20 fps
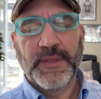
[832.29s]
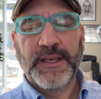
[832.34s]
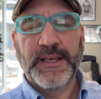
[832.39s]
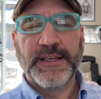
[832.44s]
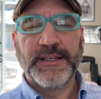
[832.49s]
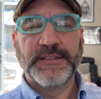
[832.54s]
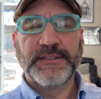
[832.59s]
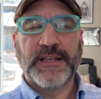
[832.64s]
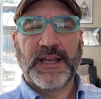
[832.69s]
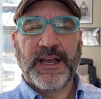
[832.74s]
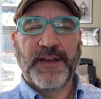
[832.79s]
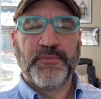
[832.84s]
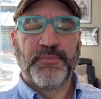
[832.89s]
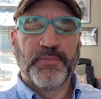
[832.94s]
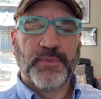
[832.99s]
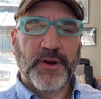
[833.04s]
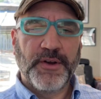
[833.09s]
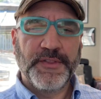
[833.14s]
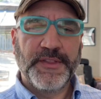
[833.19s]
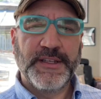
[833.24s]
Is
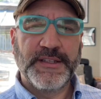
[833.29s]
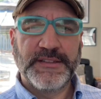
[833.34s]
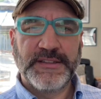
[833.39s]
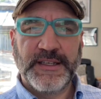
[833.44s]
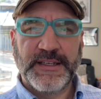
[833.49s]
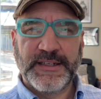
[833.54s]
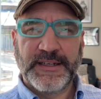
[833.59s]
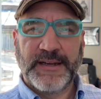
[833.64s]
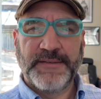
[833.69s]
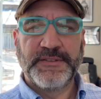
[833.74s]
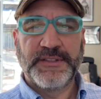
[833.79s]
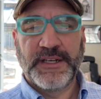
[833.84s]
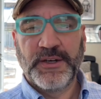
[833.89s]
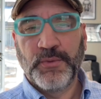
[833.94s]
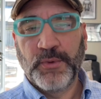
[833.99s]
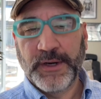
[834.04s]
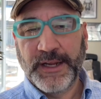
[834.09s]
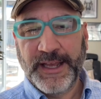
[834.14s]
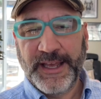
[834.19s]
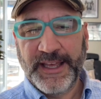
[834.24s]
I've brought this in and I've said I
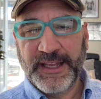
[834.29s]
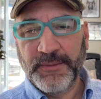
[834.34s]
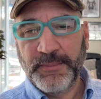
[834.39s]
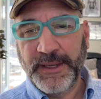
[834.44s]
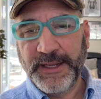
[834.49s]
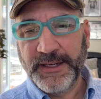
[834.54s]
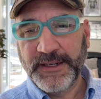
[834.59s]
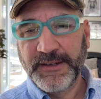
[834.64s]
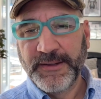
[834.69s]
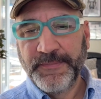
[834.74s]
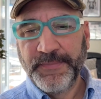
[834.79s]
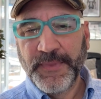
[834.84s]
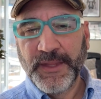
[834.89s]
want to animate it.